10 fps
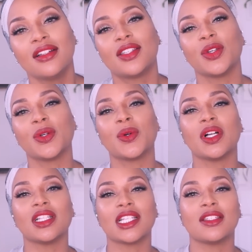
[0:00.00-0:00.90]
to
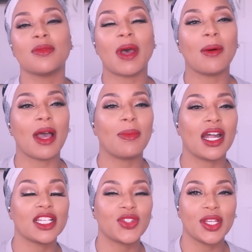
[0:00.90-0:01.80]
listen about my
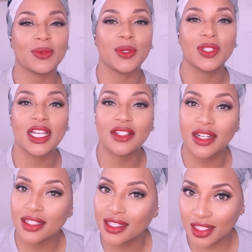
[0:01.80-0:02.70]
potty training rules. You guys are
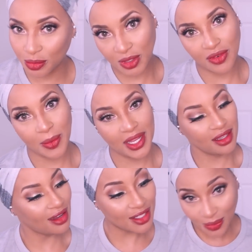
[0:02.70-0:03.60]
here to see this beautiful
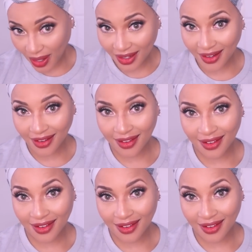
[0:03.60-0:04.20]
baby. You guys ready?